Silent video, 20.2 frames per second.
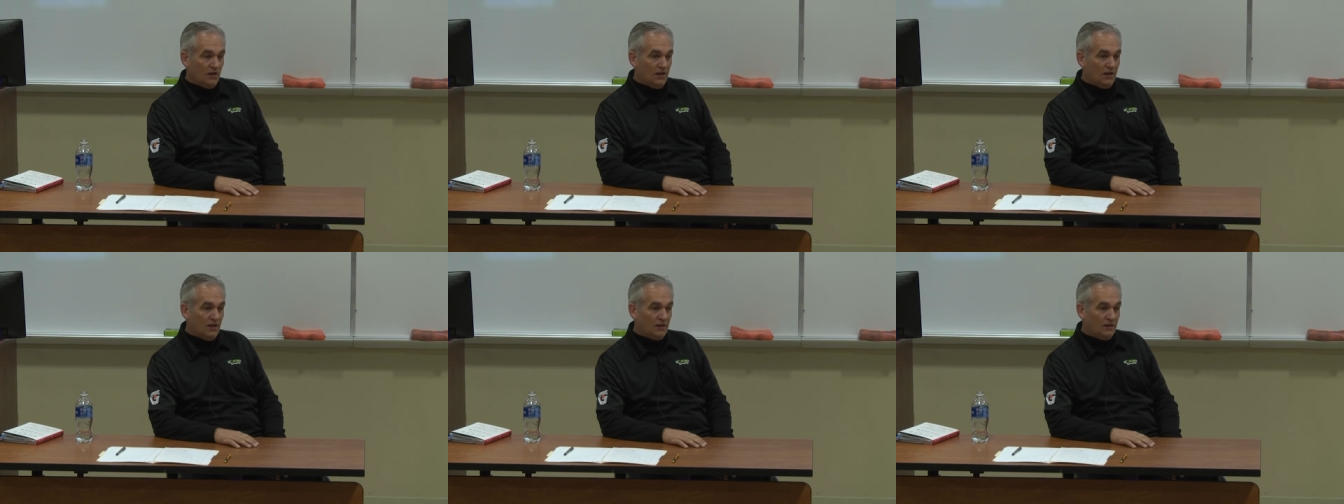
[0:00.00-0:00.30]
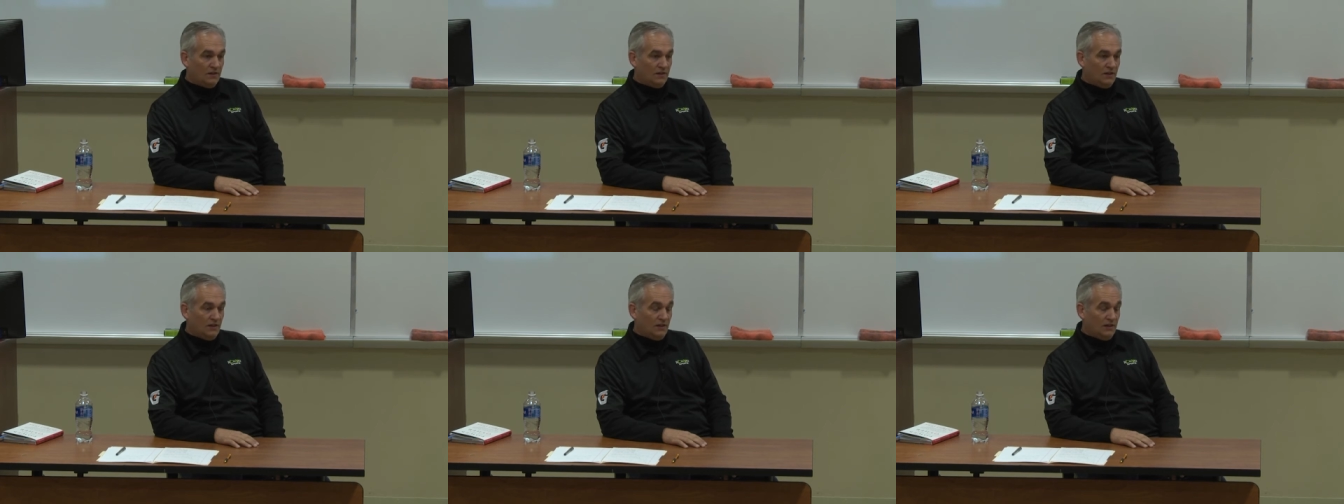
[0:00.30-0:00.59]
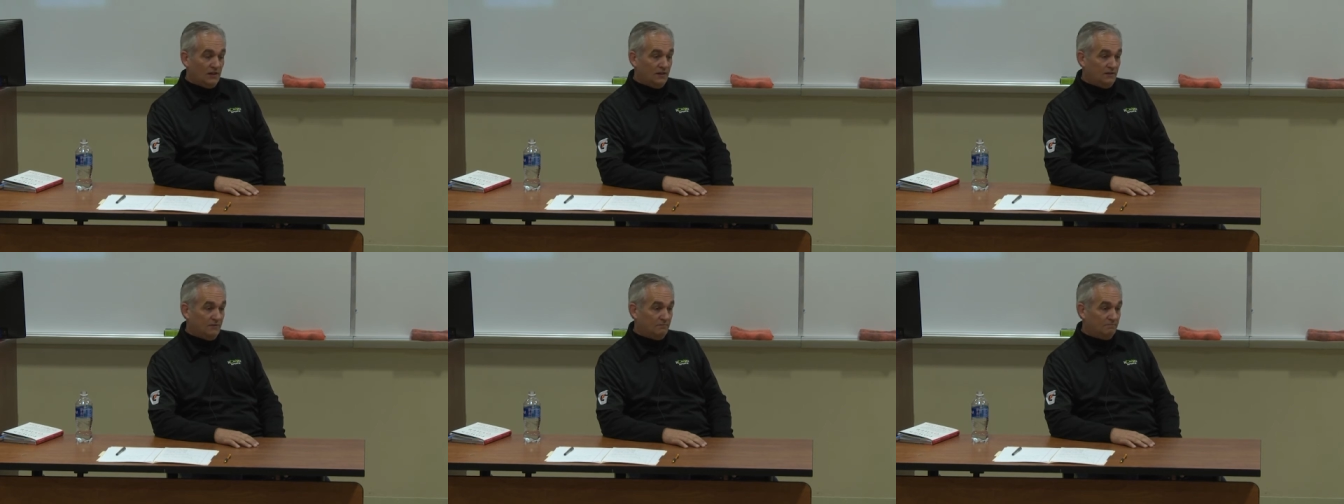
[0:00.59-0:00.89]
in
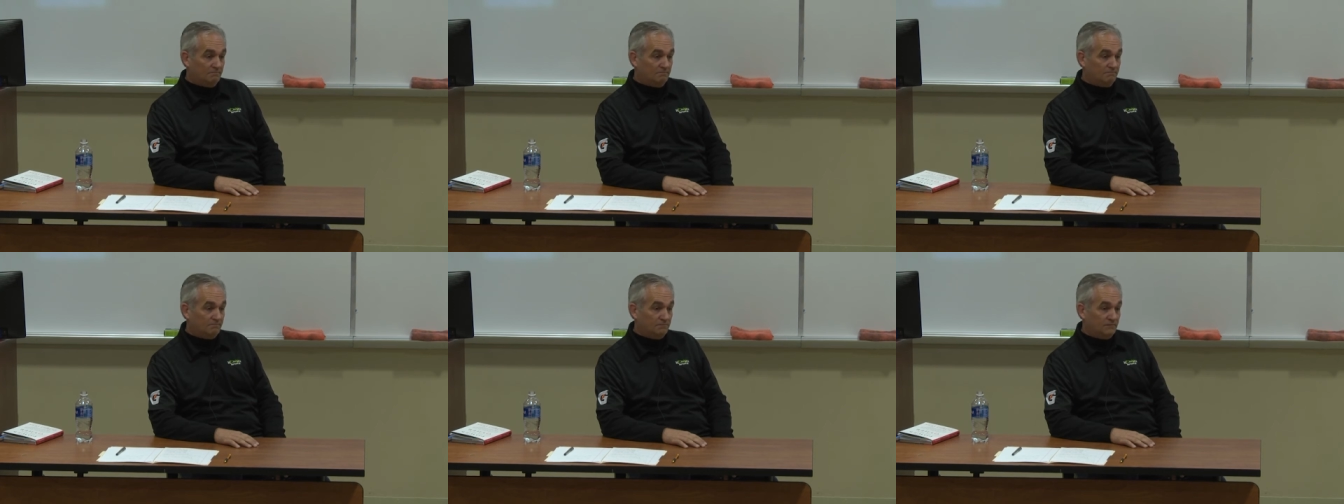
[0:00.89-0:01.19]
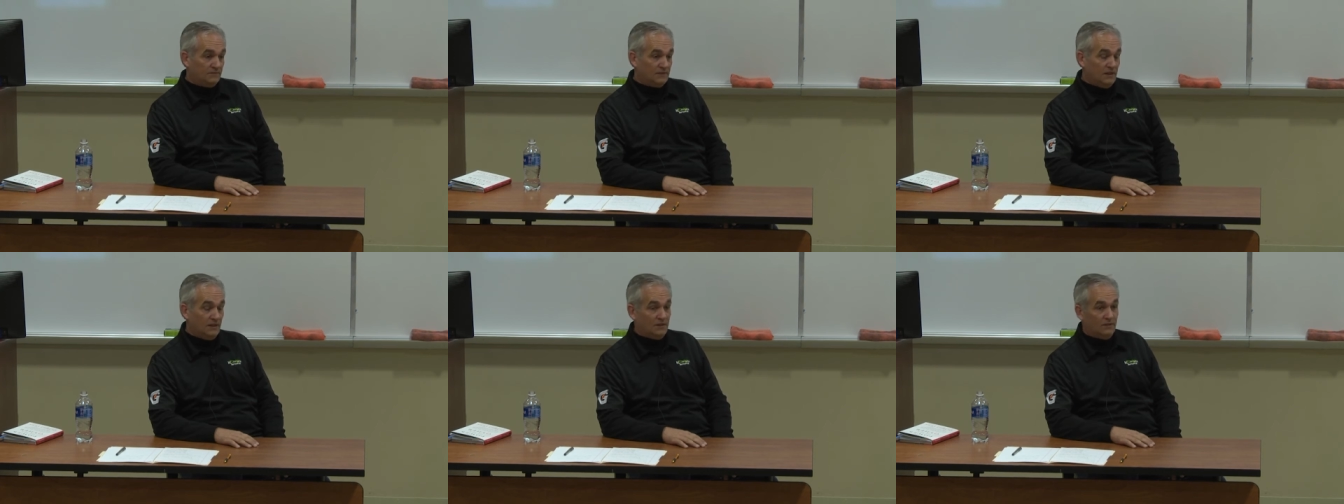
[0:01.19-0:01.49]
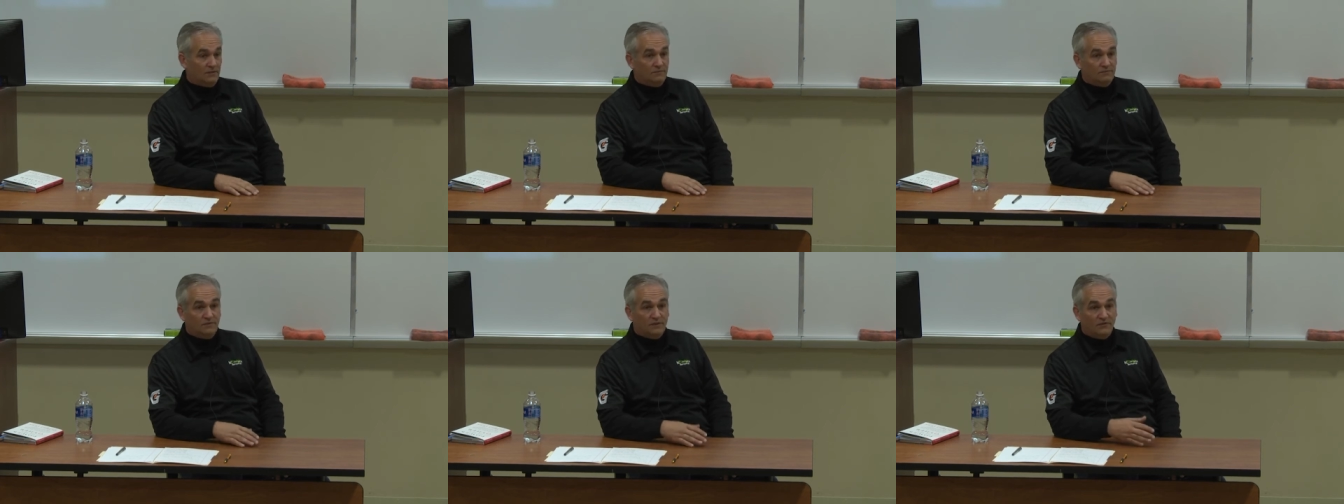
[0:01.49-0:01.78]
the, you
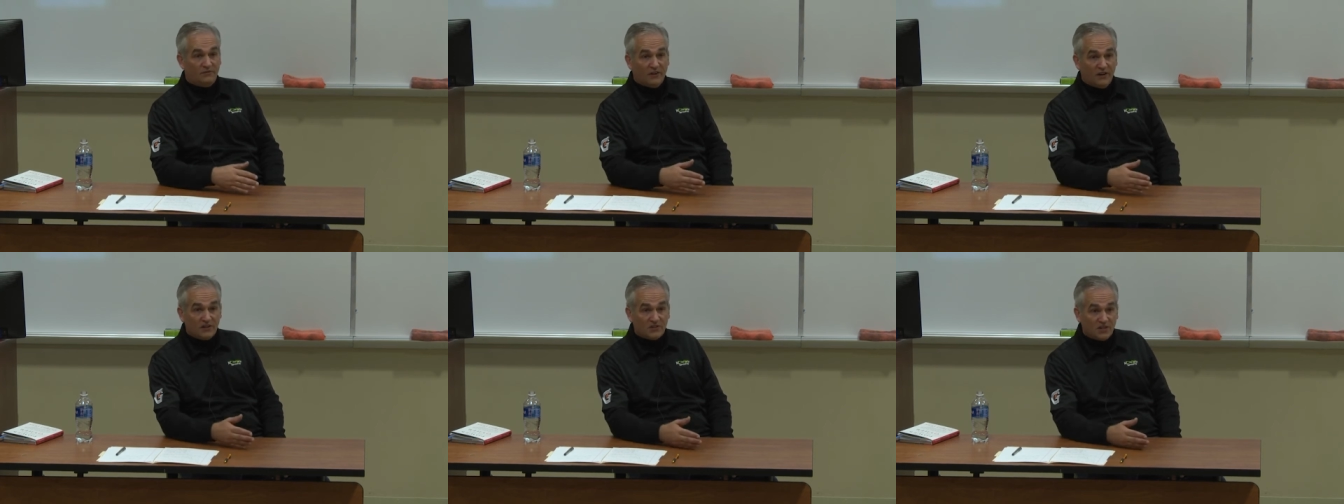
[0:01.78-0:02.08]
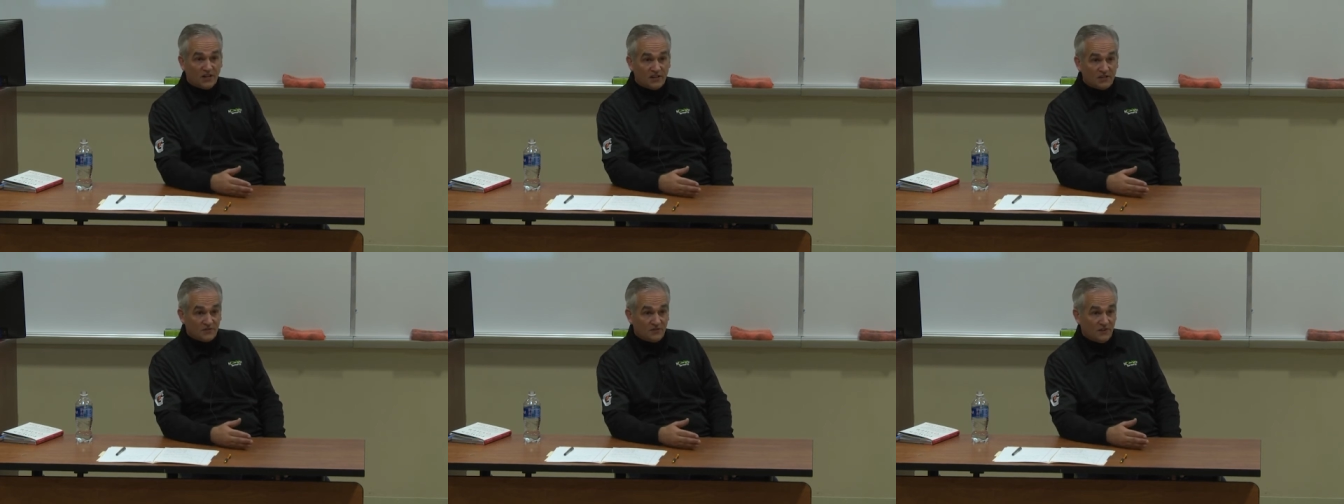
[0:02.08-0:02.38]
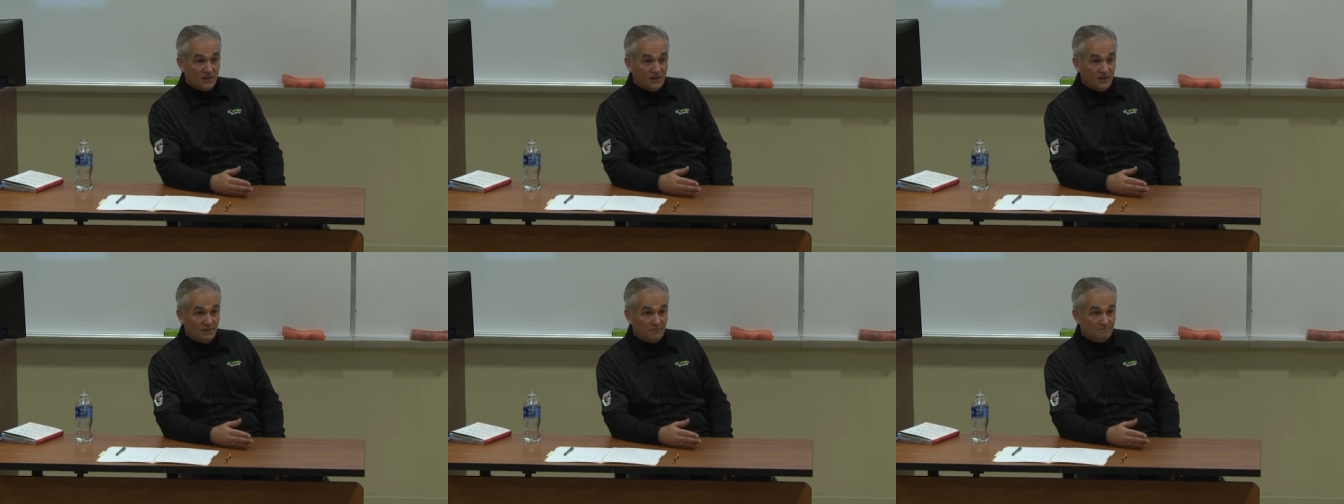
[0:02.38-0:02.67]
know, the franchise
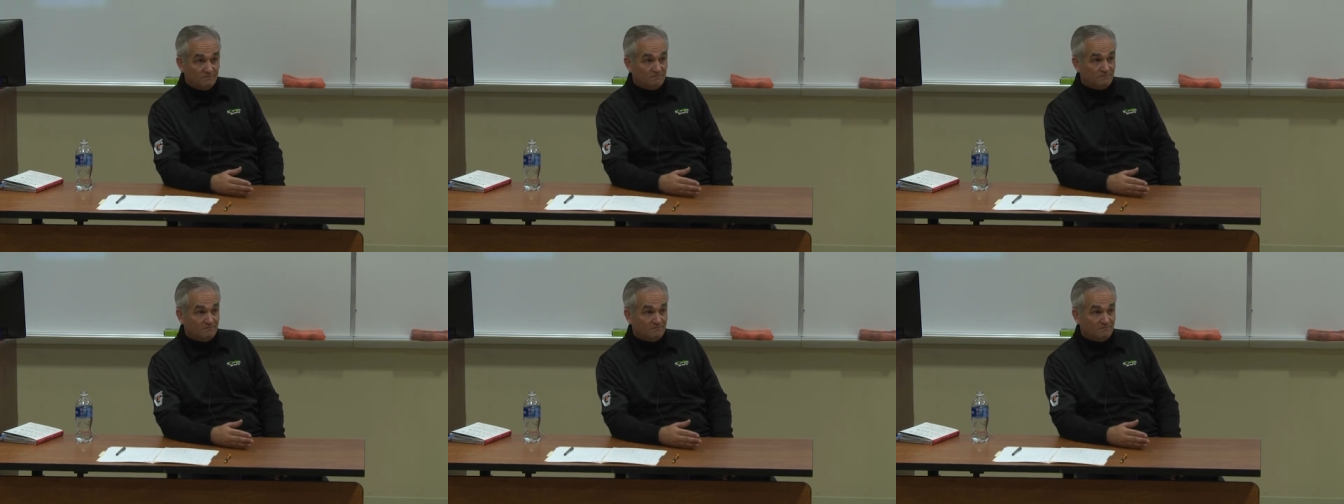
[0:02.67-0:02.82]
fee,